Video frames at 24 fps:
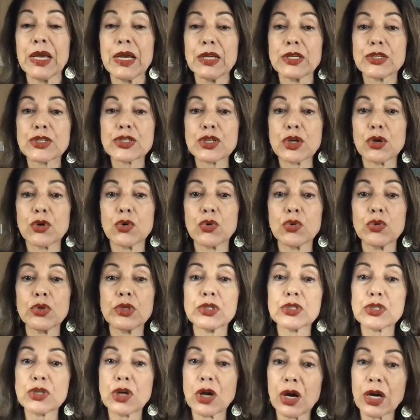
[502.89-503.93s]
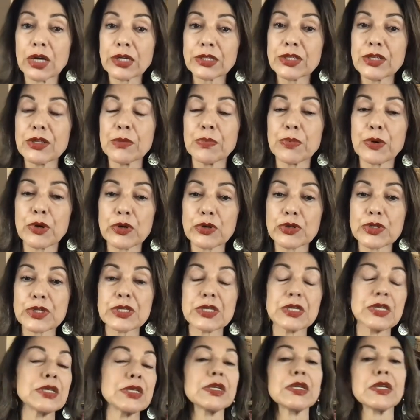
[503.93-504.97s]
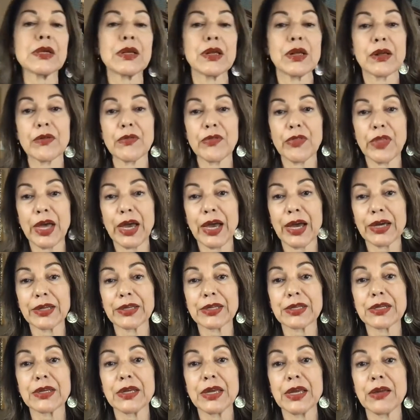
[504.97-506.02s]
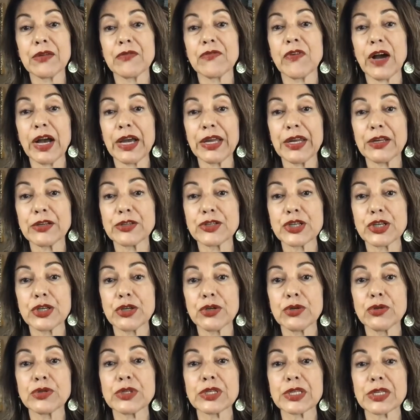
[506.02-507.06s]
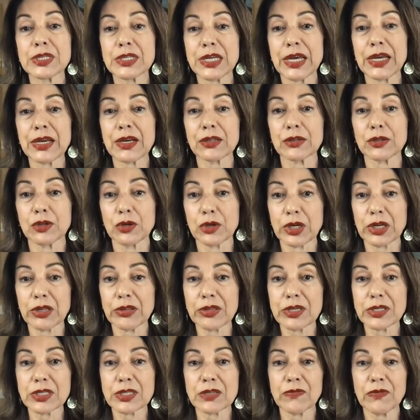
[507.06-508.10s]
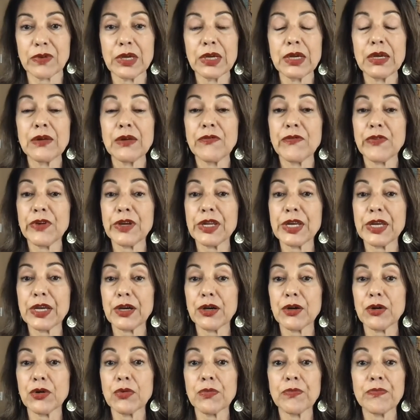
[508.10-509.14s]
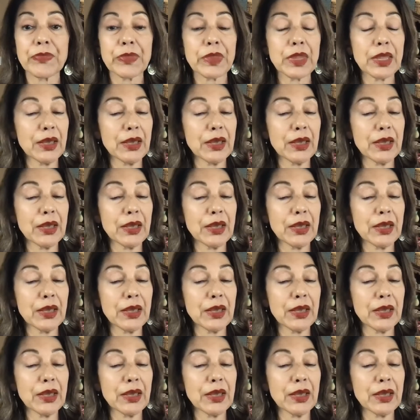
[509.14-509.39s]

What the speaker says: So talk to the person that invited you to take a look at this video.